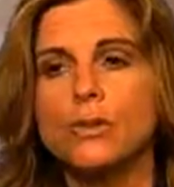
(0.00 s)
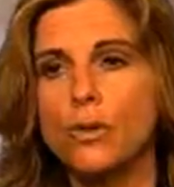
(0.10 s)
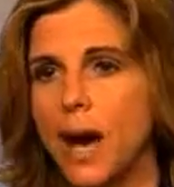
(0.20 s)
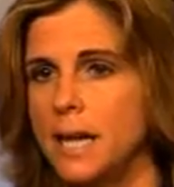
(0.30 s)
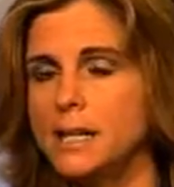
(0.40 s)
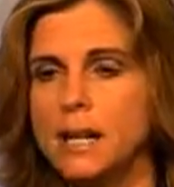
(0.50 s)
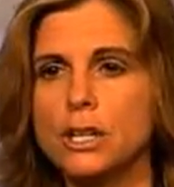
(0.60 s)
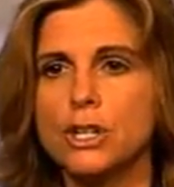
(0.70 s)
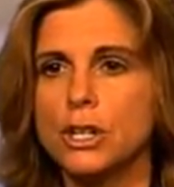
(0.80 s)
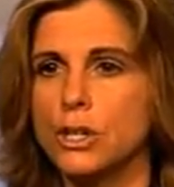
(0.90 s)
a variety of
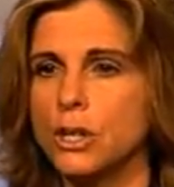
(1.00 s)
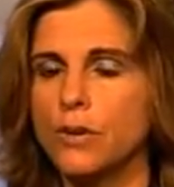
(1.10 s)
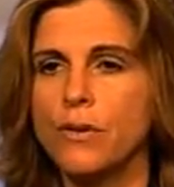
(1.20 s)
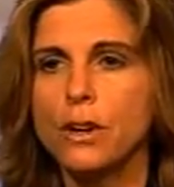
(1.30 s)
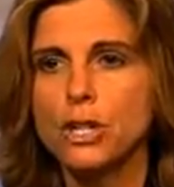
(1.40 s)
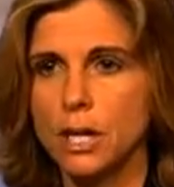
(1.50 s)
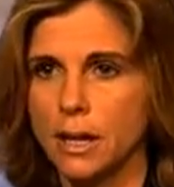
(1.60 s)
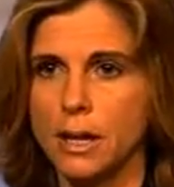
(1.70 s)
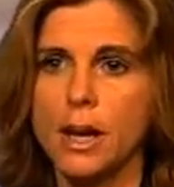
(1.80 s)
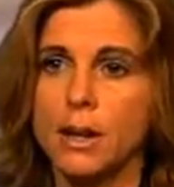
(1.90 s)
dietitians
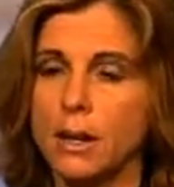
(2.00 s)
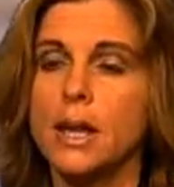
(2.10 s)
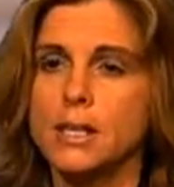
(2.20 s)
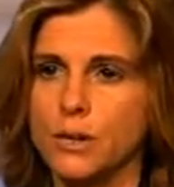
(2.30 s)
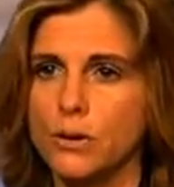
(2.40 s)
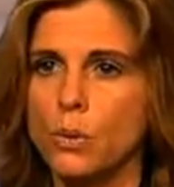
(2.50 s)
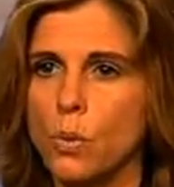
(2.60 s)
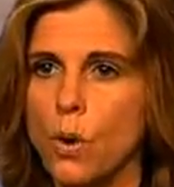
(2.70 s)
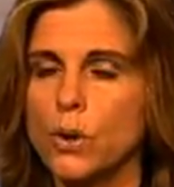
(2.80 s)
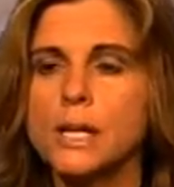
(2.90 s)
functioning in, in, in different
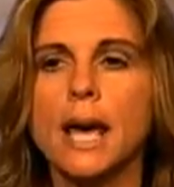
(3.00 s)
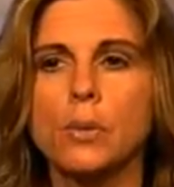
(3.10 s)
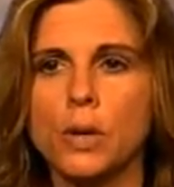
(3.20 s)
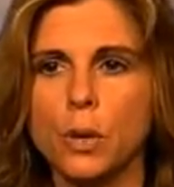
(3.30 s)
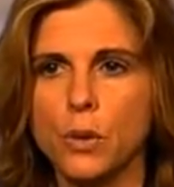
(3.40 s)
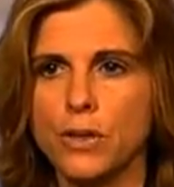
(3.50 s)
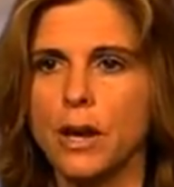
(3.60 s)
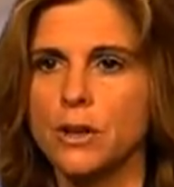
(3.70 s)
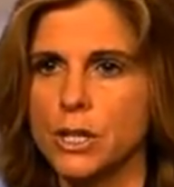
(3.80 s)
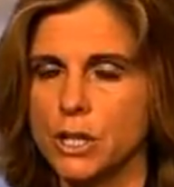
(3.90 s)
roles, and you know we're
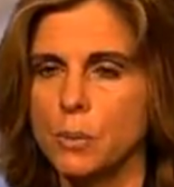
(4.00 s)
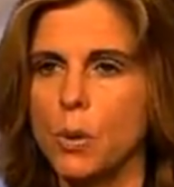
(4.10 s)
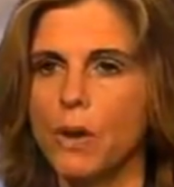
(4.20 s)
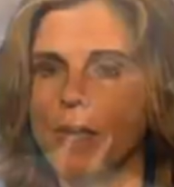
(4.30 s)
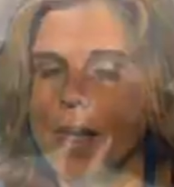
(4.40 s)
there to support